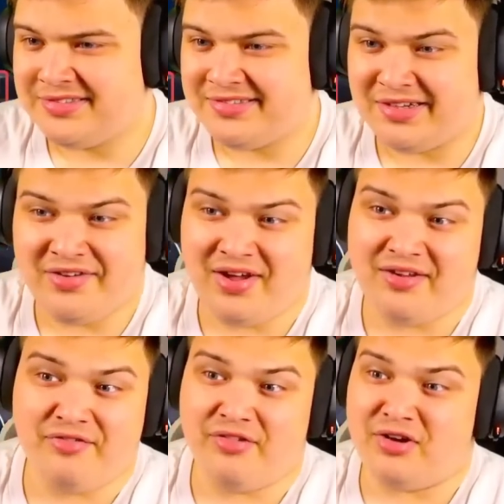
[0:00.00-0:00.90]
I never had
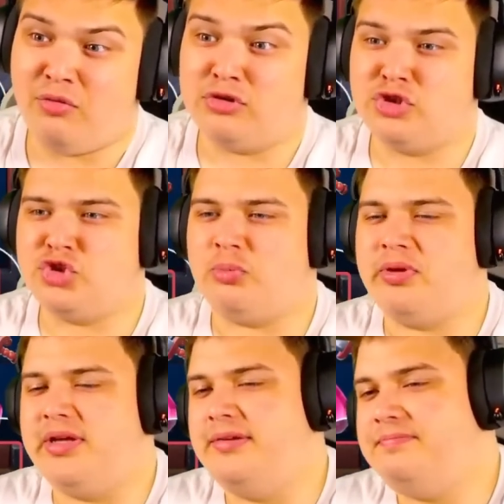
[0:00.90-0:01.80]
a quad drop
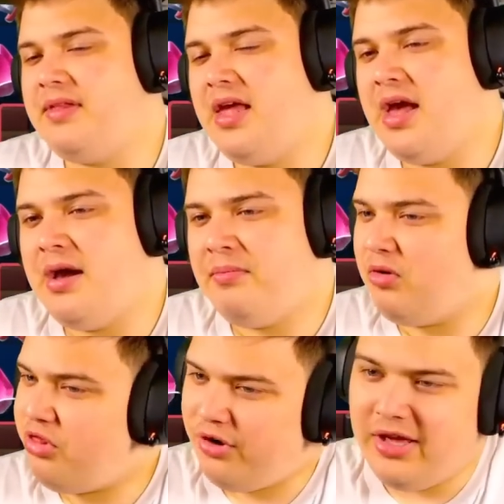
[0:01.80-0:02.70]
here.
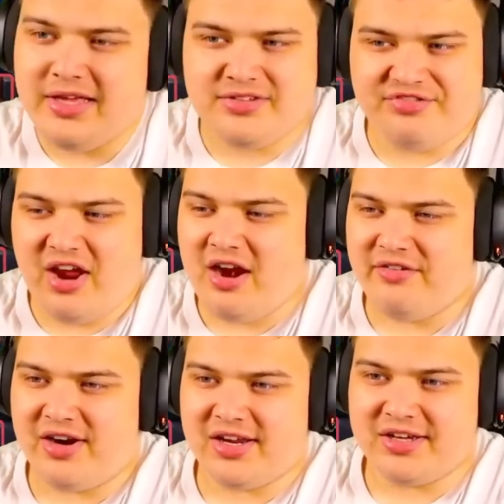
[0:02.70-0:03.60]
But 3 is very,
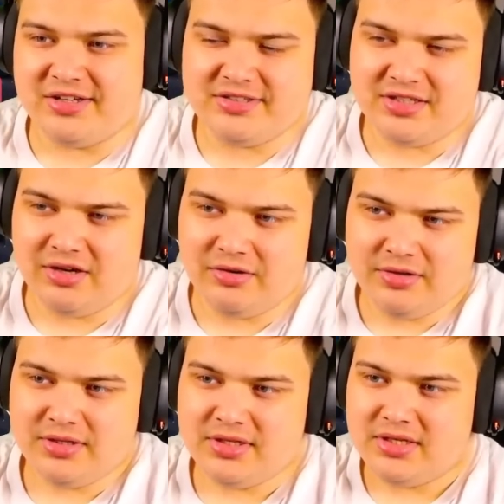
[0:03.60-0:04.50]
very good, so.
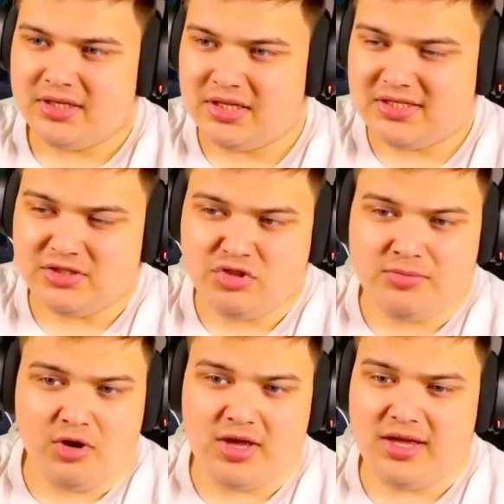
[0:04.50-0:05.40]
Listen, 2
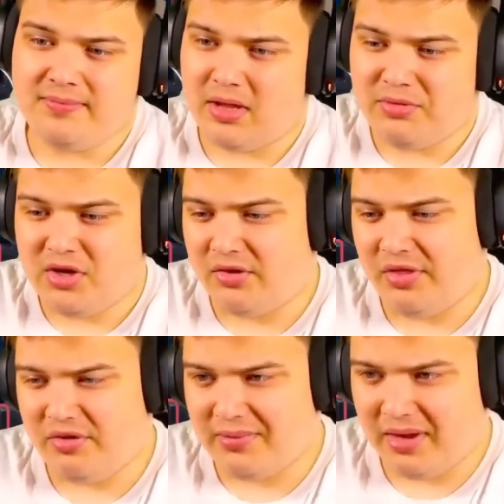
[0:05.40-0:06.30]
more here, and we got the
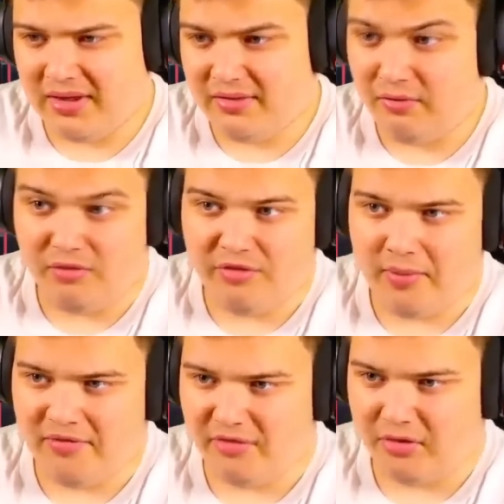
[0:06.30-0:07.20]

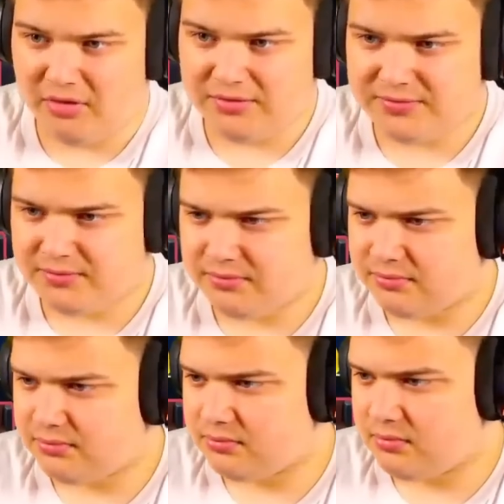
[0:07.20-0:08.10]
4x4.
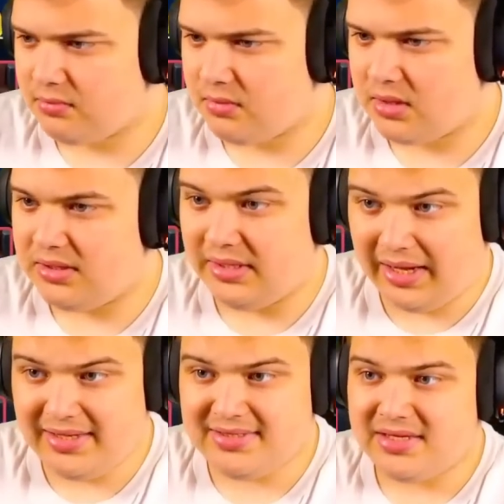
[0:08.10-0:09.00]

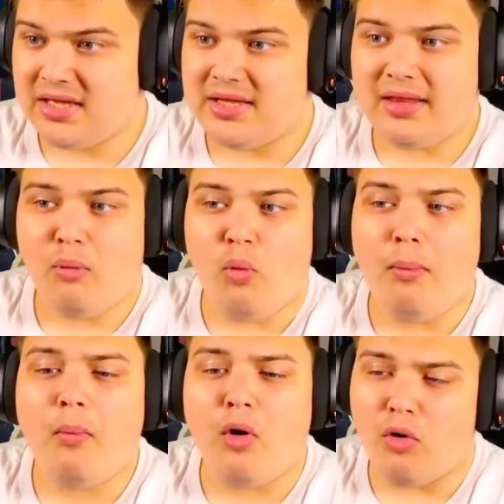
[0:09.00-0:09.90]
Nice. Now, 1
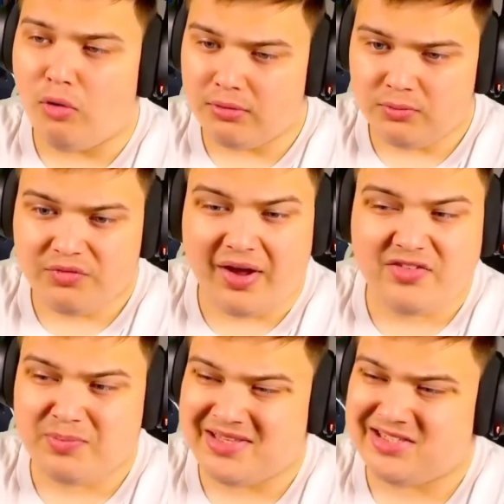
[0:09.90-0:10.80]
more. 5
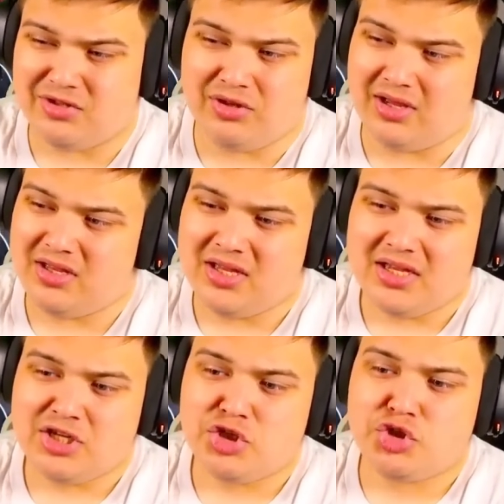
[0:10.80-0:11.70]
spins to do that.
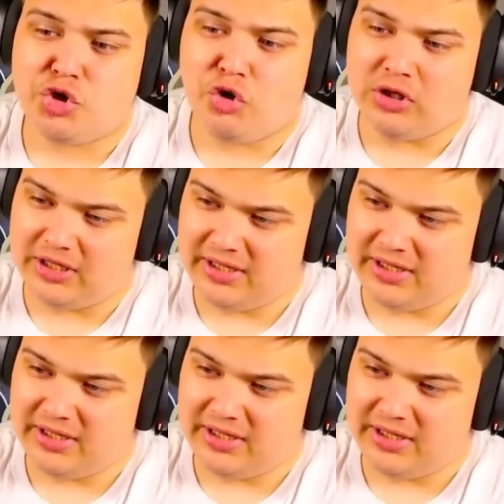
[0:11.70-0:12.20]
Surely.